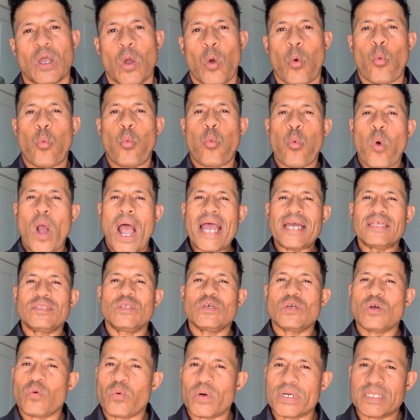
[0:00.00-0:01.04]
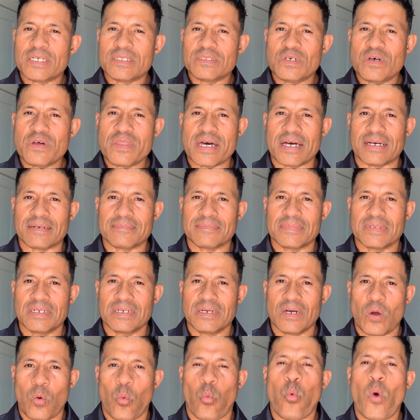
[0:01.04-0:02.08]
Why do you want to do that?
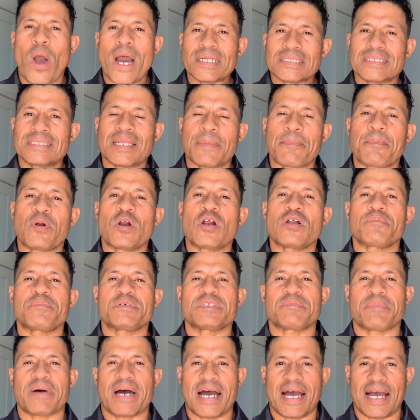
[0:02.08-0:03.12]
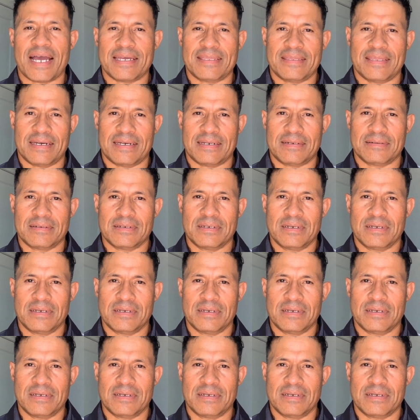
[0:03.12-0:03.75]
What's the purpose behind that?